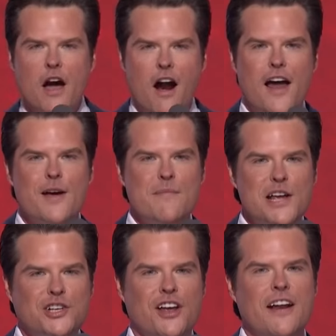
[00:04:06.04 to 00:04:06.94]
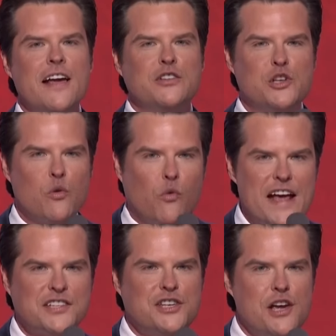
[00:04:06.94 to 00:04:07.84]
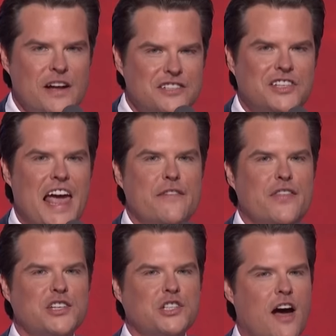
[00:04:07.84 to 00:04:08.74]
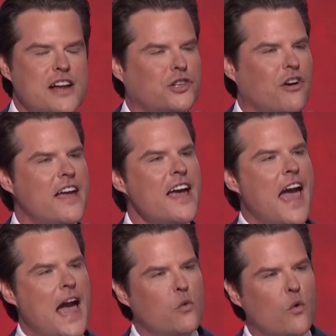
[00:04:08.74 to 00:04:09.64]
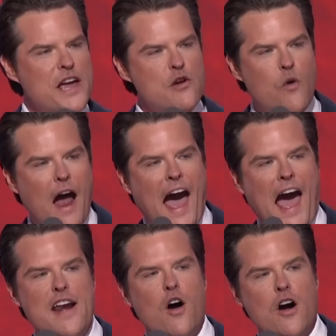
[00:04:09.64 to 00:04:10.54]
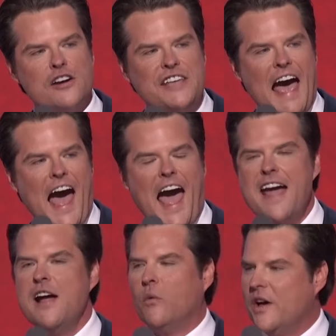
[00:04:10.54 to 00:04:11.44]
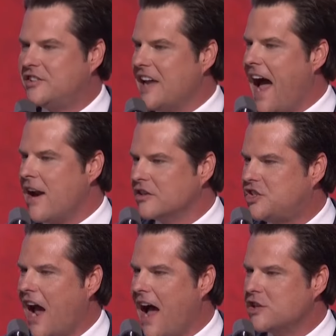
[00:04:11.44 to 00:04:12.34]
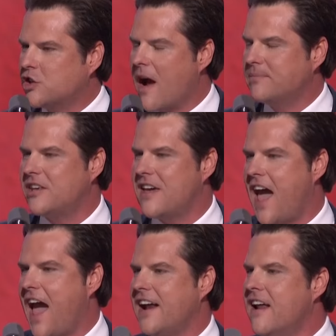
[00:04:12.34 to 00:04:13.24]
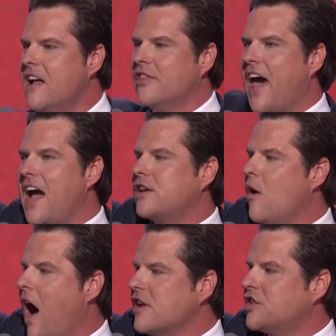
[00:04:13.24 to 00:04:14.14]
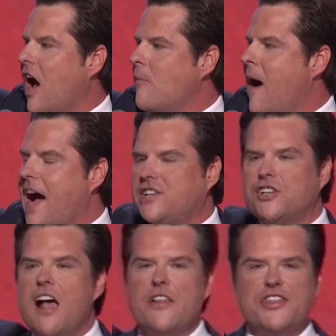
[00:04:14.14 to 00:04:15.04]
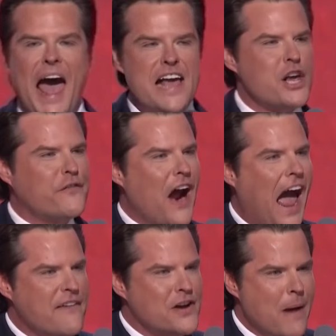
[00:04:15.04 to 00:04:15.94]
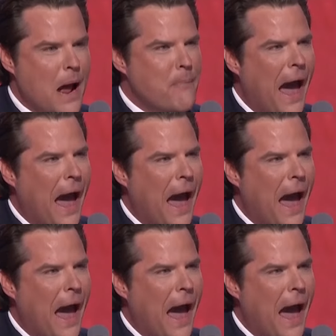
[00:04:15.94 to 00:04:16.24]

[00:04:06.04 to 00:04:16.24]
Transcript: We are on a mission to rescue and save this country, and we ride or die with Donald John Trump to the end. Thank you all so much. Thank you for having my